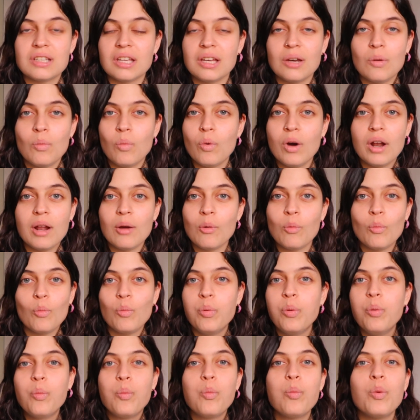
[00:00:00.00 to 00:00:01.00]
Like, what
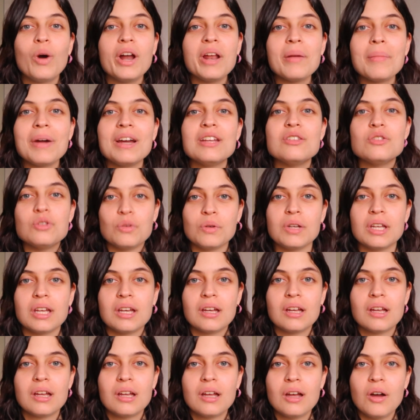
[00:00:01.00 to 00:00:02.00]
what am I doing?